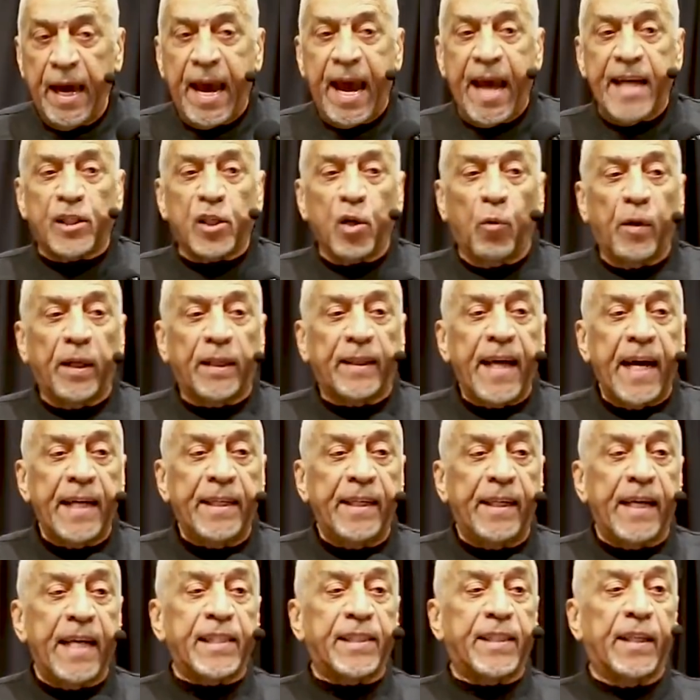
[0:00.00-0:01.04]
And so what that
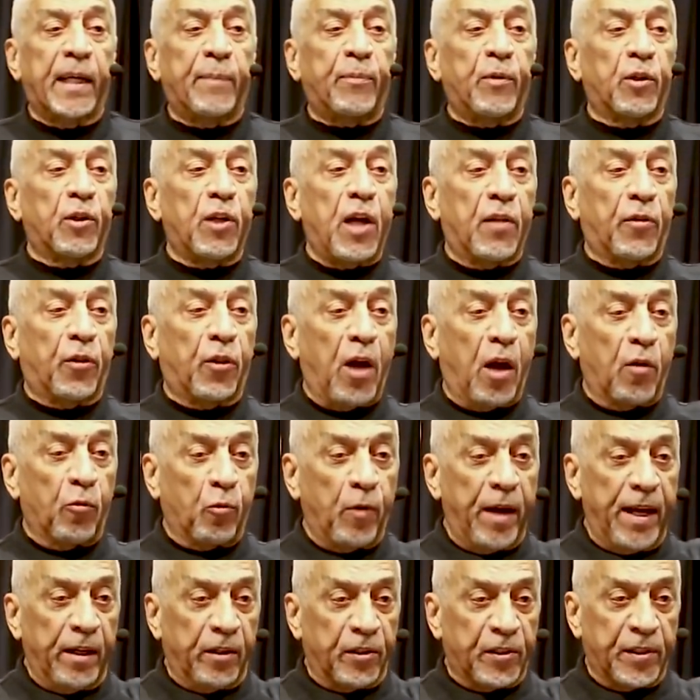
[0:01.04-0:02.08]
did, that set up a
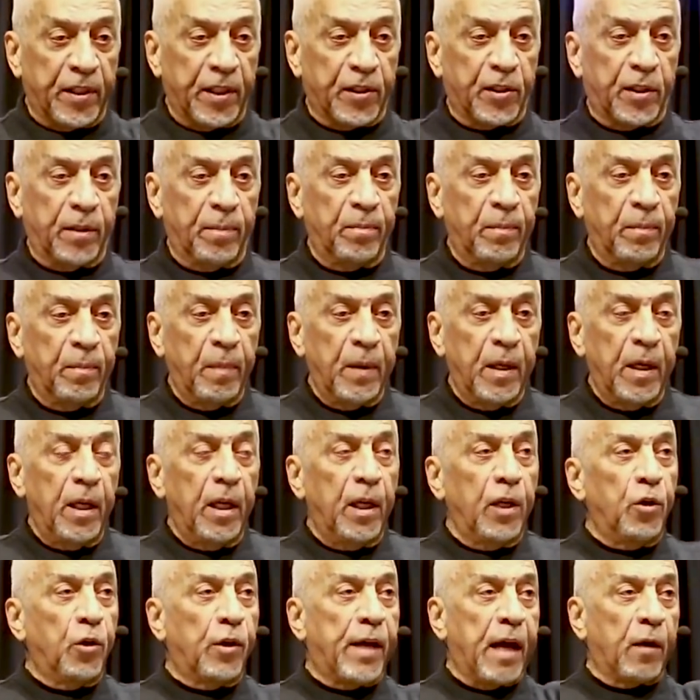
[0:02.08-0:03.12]
rail system.
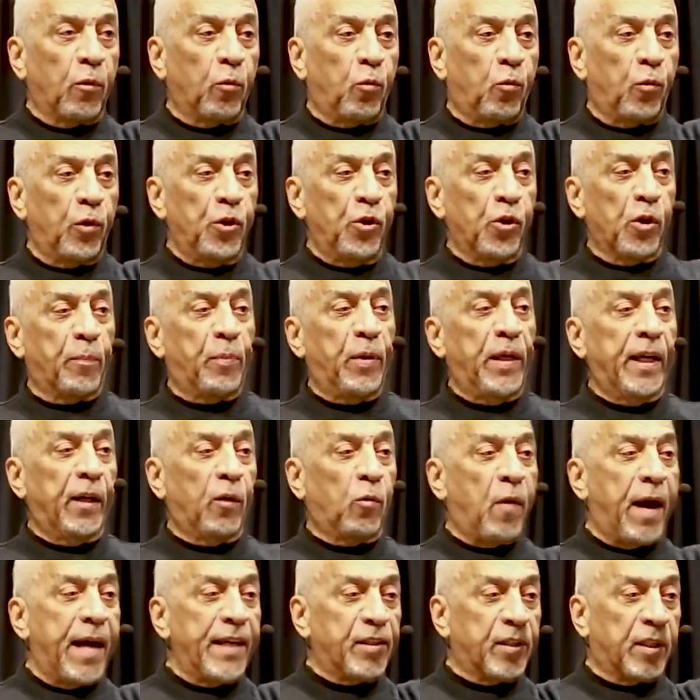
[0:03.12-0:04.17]
You got
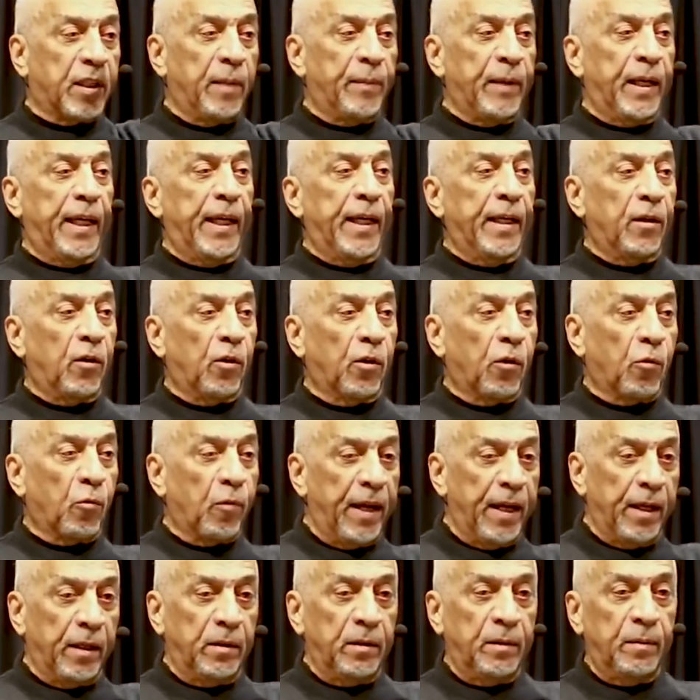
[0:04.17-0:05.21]
European whites coming in on a
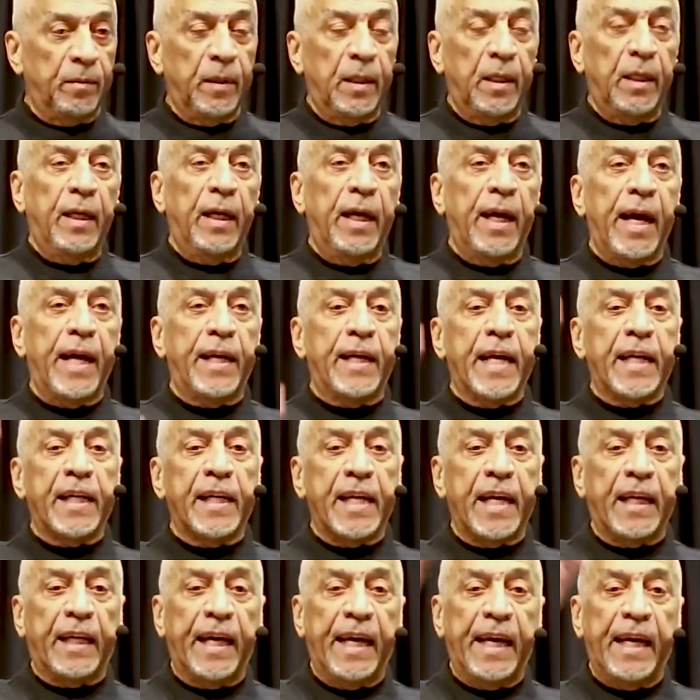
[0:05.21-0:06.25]
rail, and
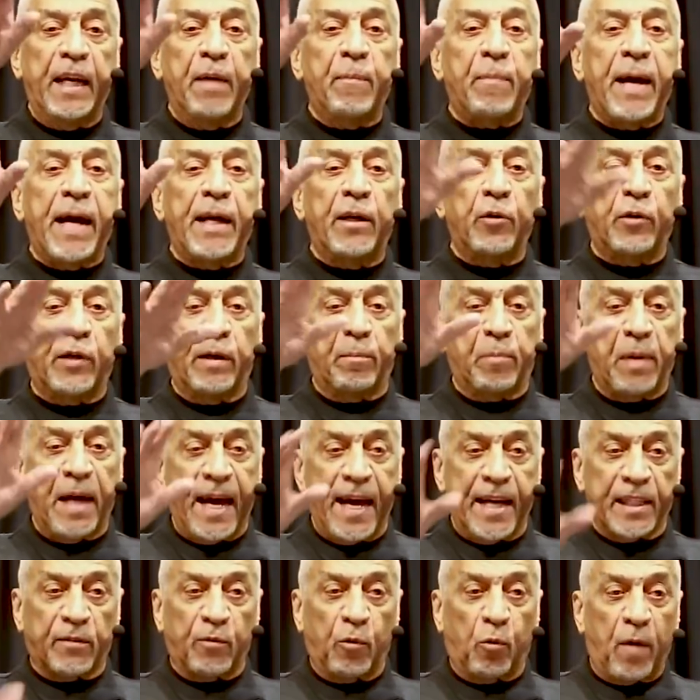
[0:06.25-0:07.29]
anybody who can
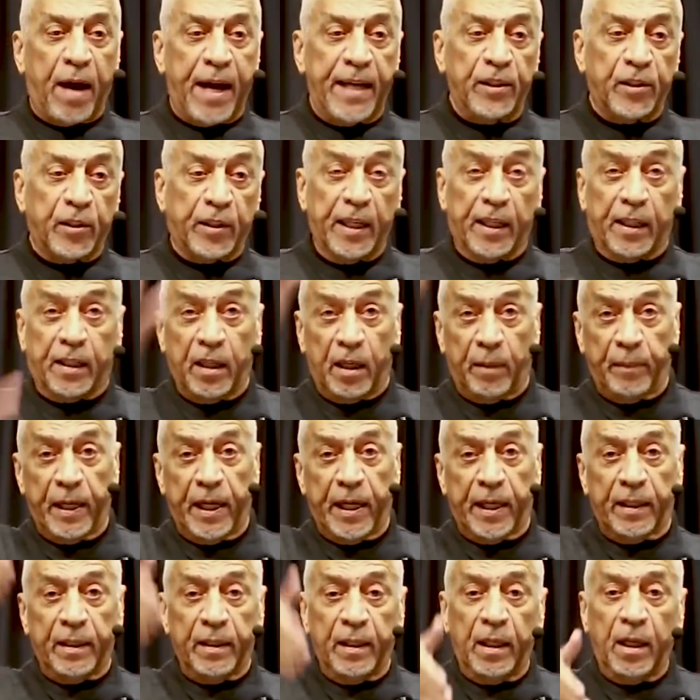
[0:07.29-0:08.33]
pass for whites can come
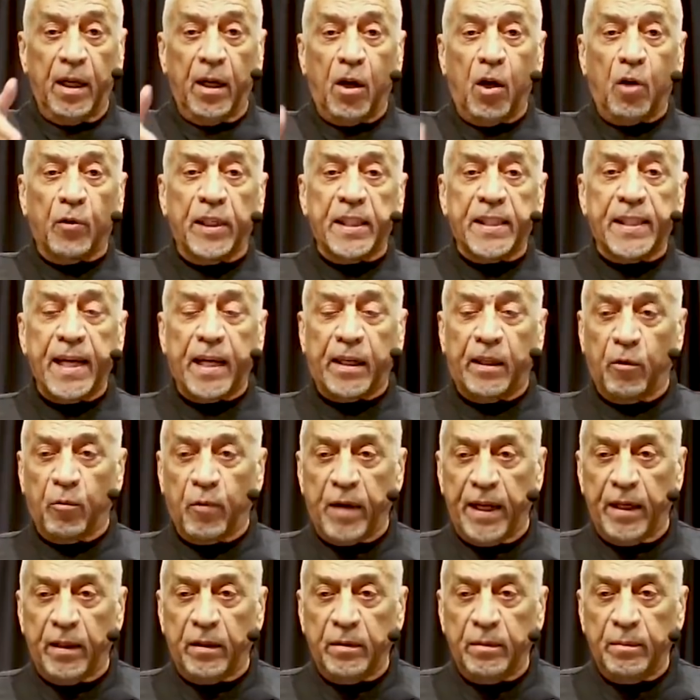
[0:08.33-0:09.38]
in on the second
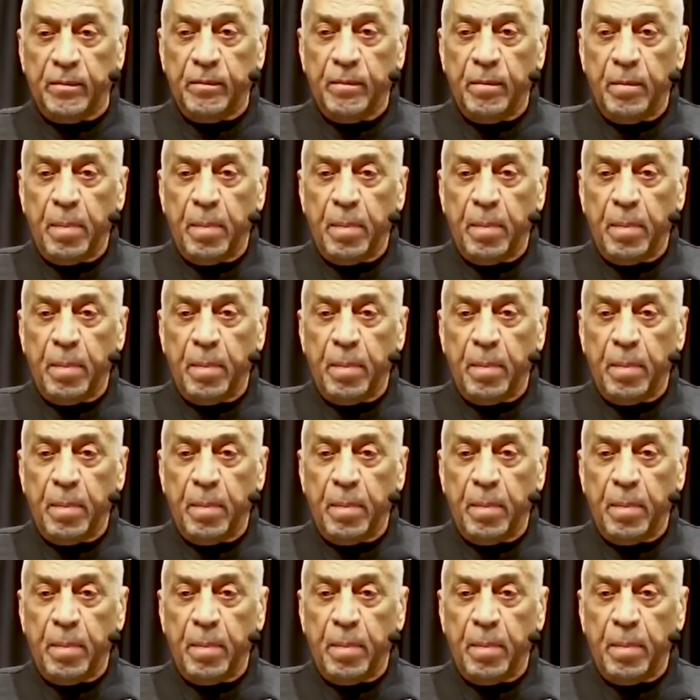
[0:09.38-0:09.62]
rail.